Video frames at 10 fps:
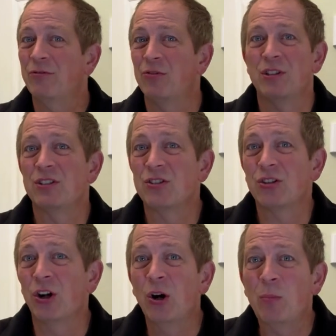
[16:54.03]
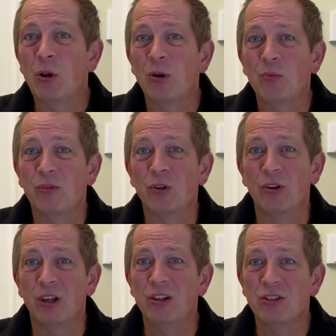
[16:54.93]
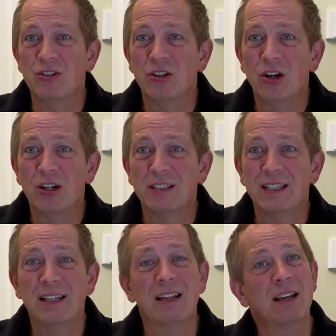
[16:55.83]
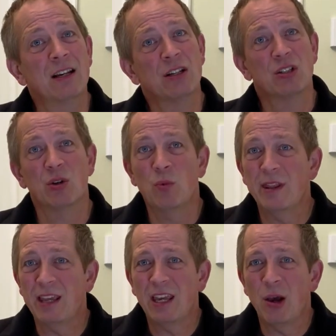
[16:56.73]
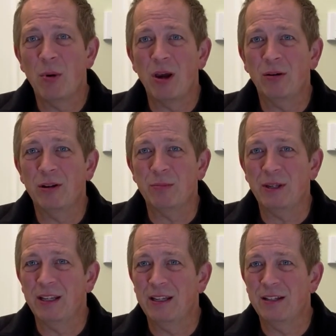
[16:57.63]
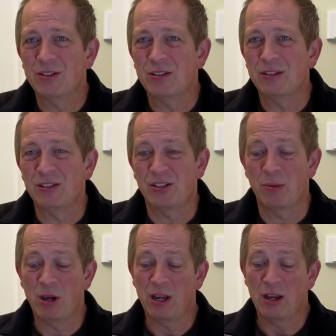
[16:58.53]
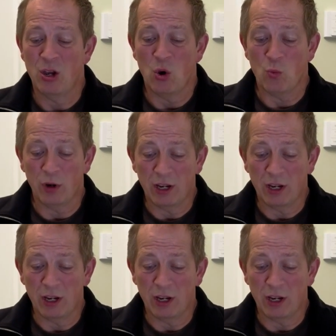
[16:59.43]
For instance, on our plot, we've got the onions and garlics in, so when they come out at the beginning of the summer, we're